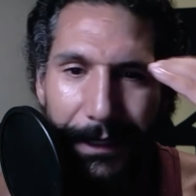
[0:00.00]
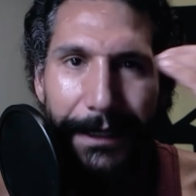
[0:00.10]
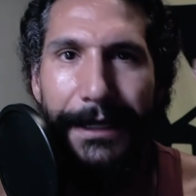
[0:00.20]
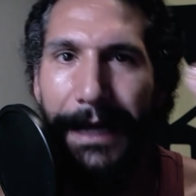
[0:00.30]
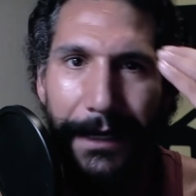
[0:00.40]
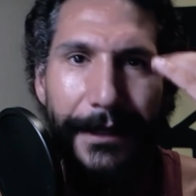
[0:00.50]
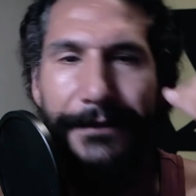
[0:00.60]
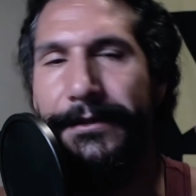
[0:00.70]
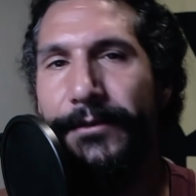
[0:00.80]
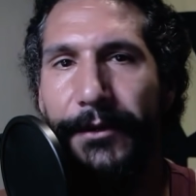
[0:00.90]
He
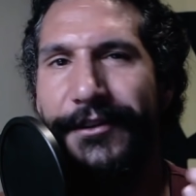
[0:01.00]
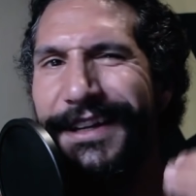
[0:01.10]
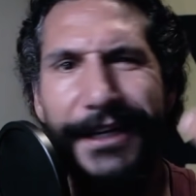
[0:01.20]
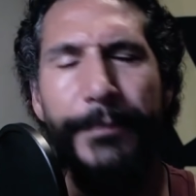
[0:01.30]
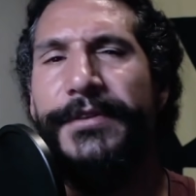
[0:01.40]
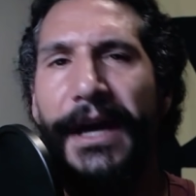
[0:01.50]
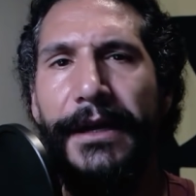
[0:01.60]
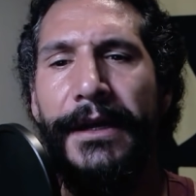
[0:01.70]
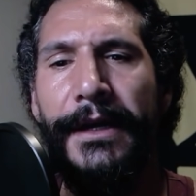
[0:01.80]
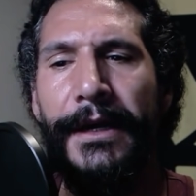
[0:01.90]
analyzed the situation. He get
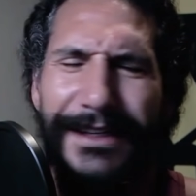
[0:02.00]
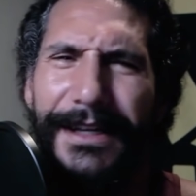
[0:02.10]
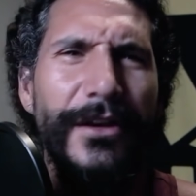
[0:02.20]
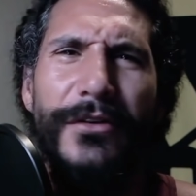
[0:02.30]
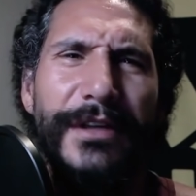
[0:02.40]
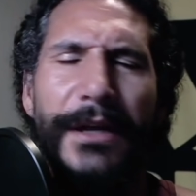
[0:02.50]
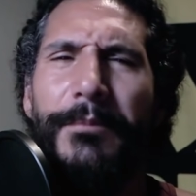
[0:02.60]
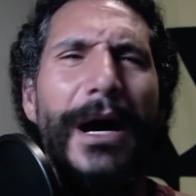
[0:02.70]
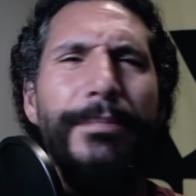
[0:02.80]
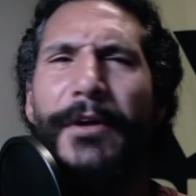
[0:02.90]
upset. He knows he could
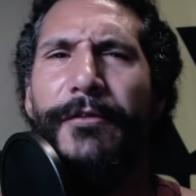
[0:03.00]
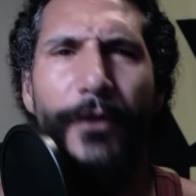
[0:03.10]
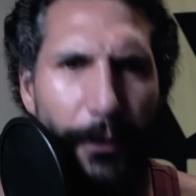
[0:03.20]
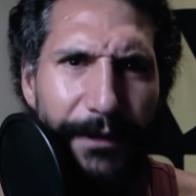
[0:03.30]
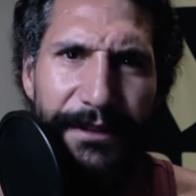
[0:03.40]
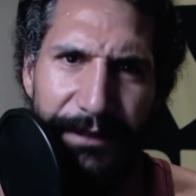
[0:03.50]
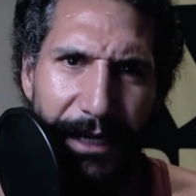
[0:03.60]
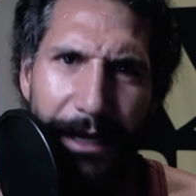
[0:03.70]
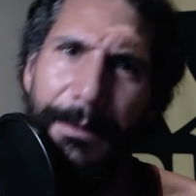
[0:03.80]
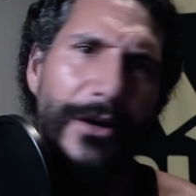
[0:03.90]
mop the floor with this
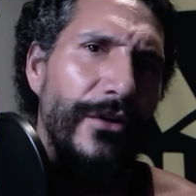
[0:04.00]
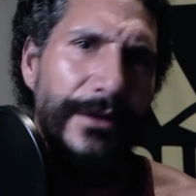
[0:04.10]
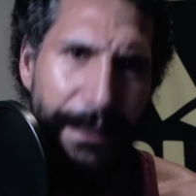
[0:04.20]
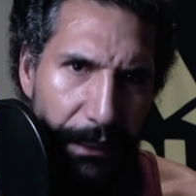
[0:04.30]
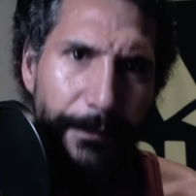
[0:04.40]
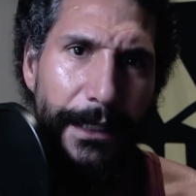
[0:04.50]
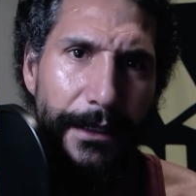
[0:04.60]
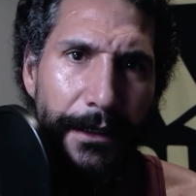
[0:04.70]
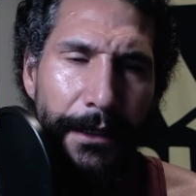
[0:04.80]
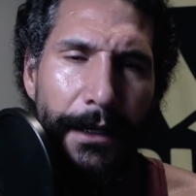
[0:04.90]
guy. I mean, are you kidding me?